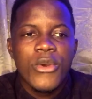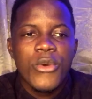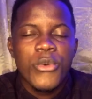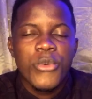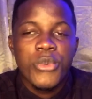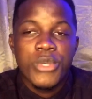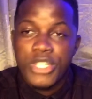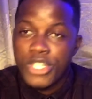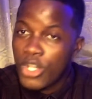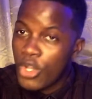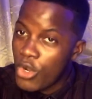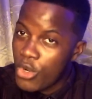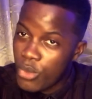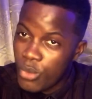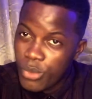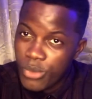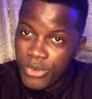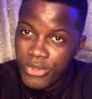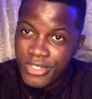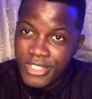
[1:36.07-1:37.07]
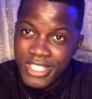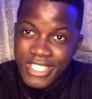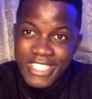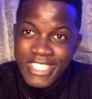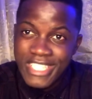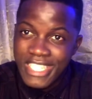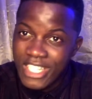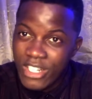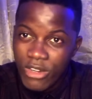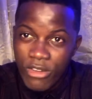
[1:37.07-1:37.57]
We know the
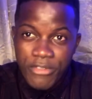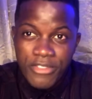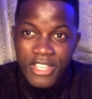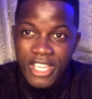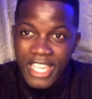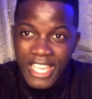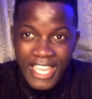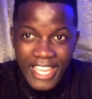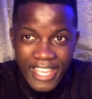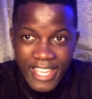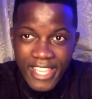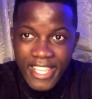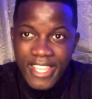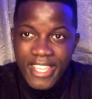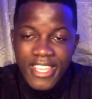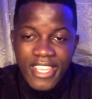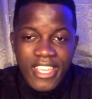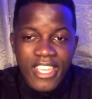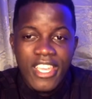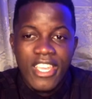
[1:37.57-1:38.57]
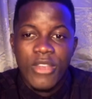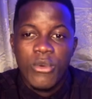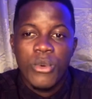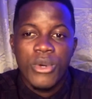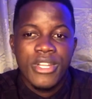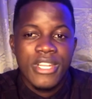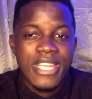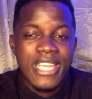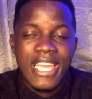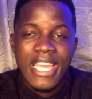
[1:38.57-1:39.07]
deal of the guy and what
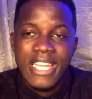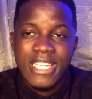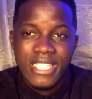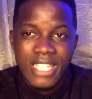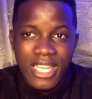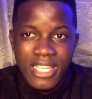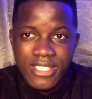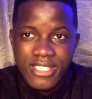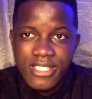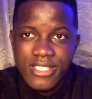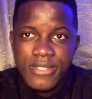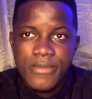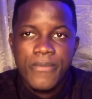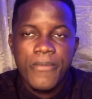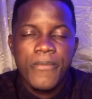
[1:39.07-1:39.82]
the guy does.